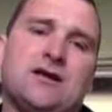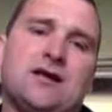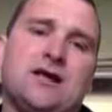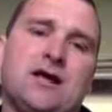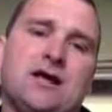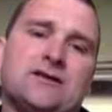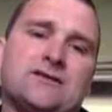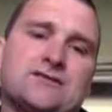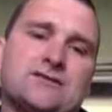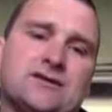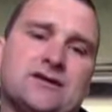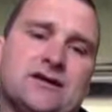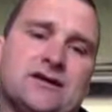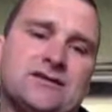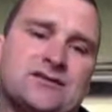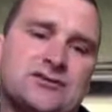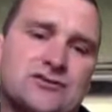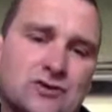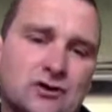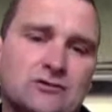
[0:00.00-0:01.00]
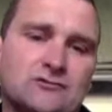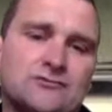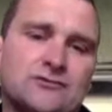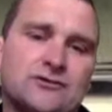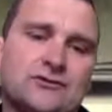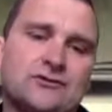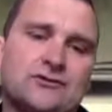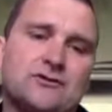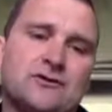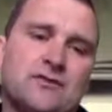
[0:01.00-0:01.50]
it's
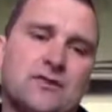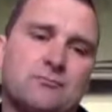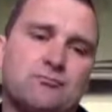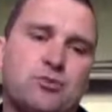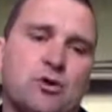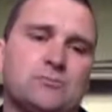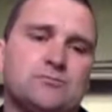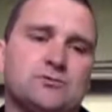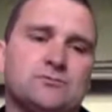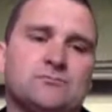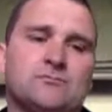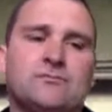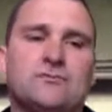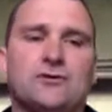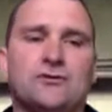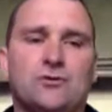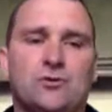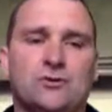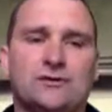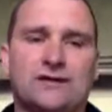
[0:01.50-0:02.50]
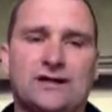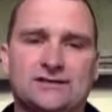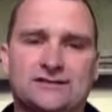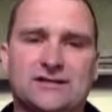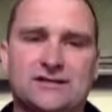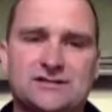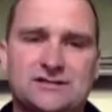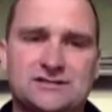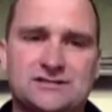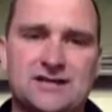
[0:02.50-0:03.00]
solving the problem that
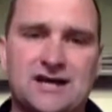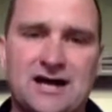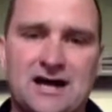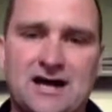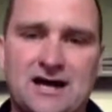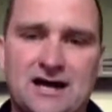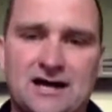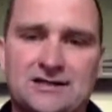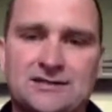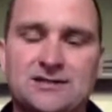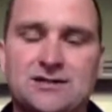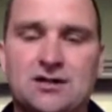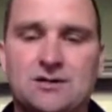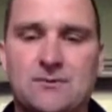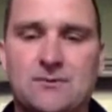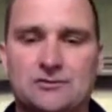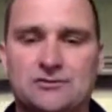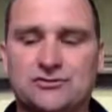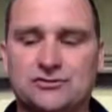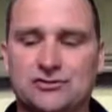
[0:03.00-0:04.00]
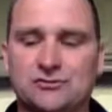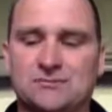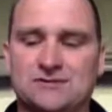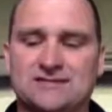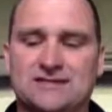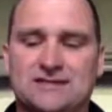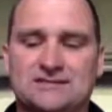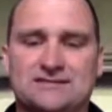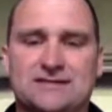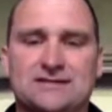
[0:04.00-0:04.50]
organisations had about surplus
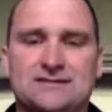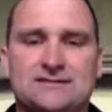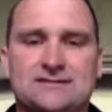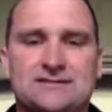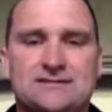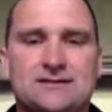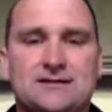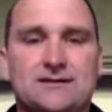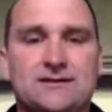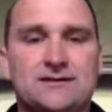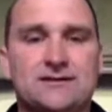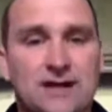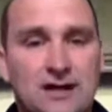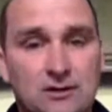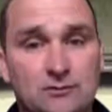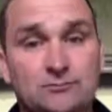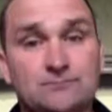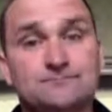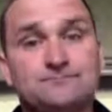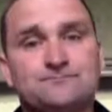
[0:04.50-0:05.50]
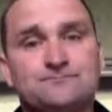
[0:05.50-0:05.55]
assets. Now,